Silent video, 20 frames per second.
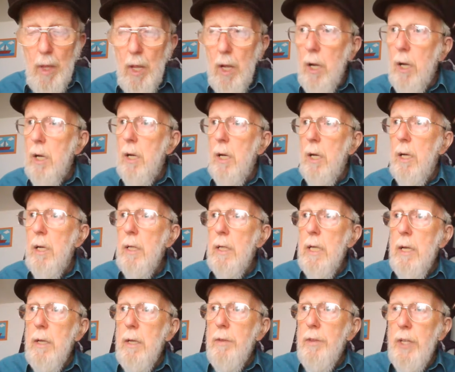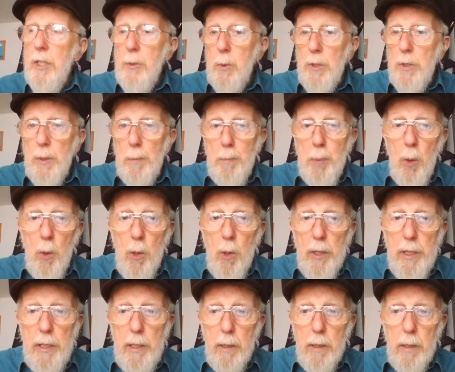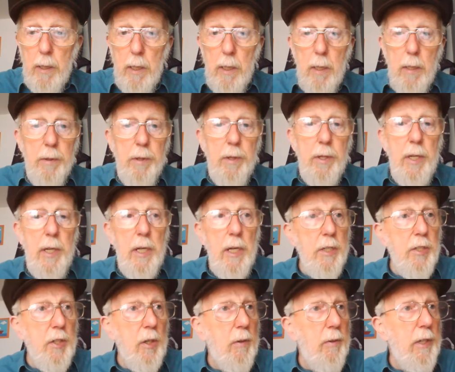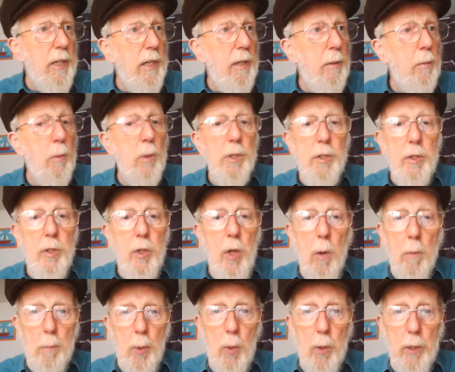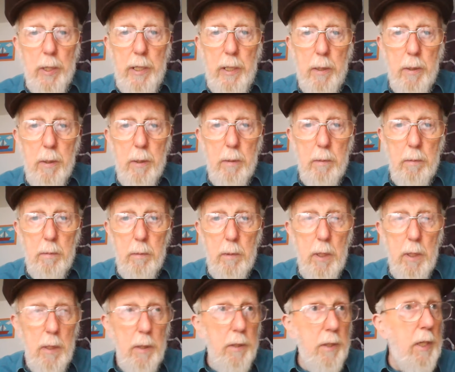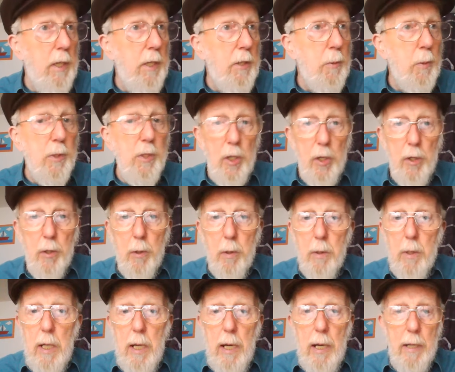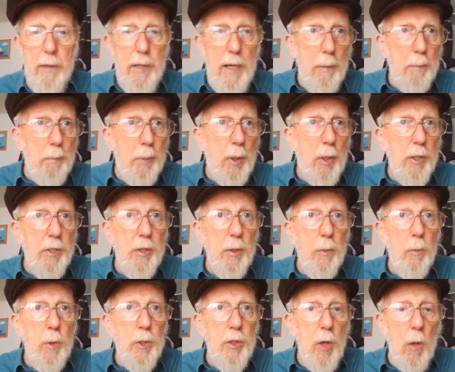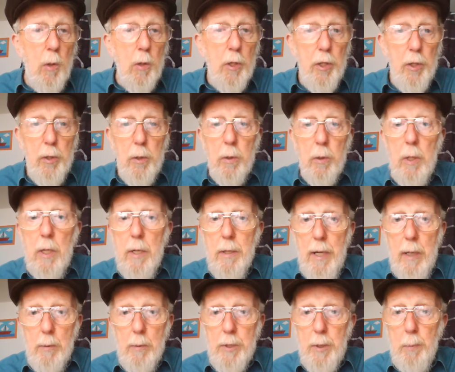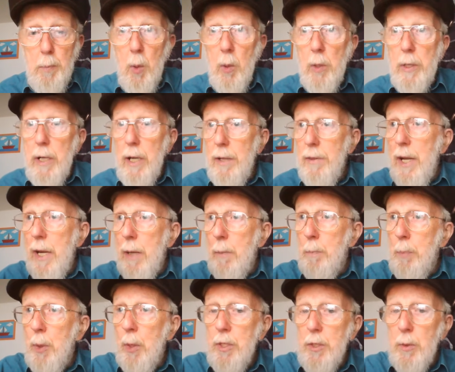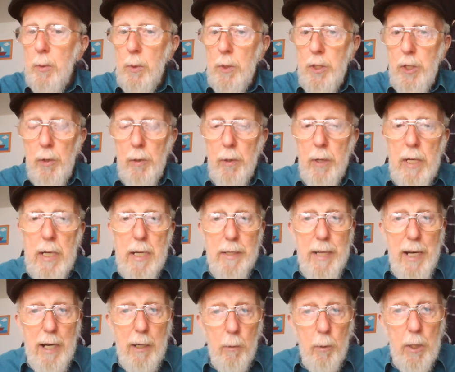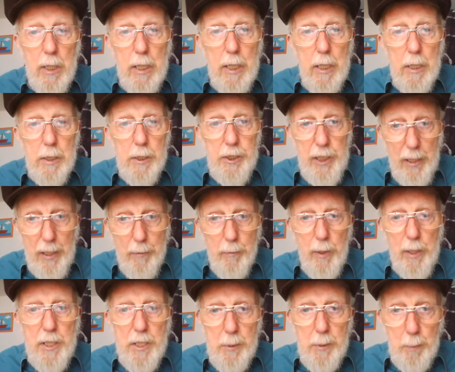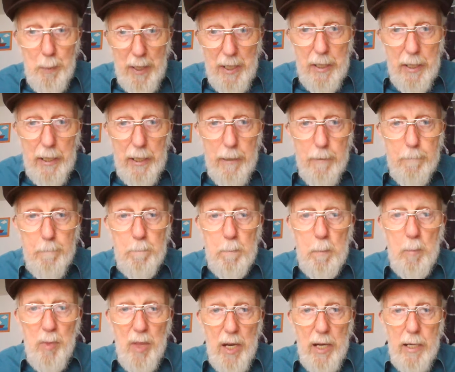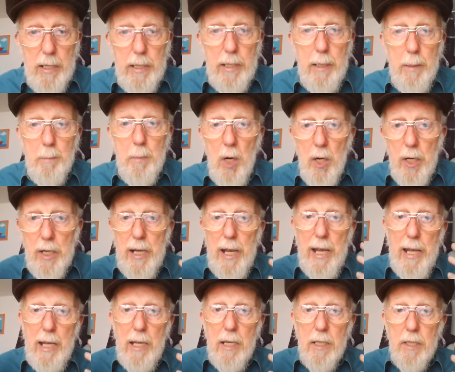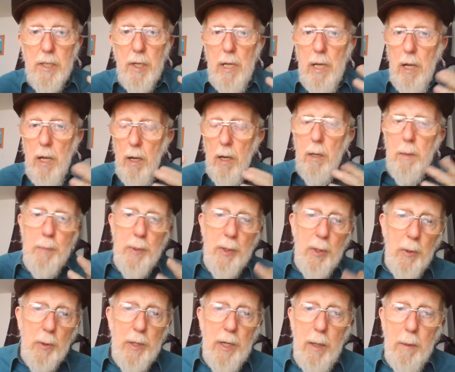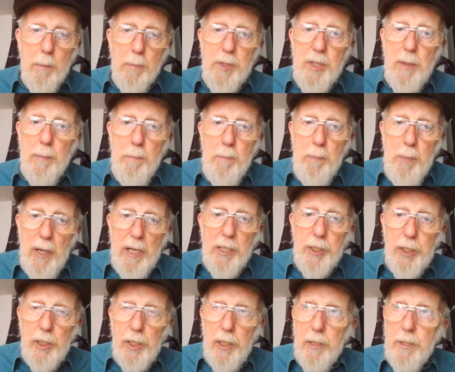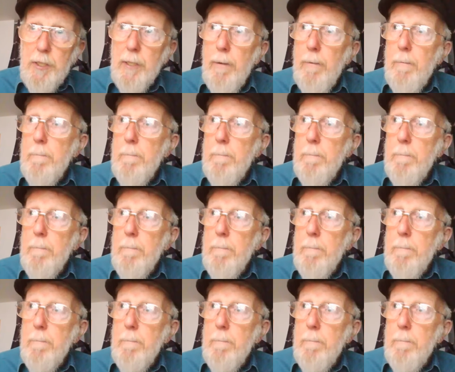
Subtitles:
uh, this was a boy, this over here was not boy, this was a girl, and that person was not girl, that was a boy, and that person was girl. Now, generally speaking, then, in my head, I built up some pictures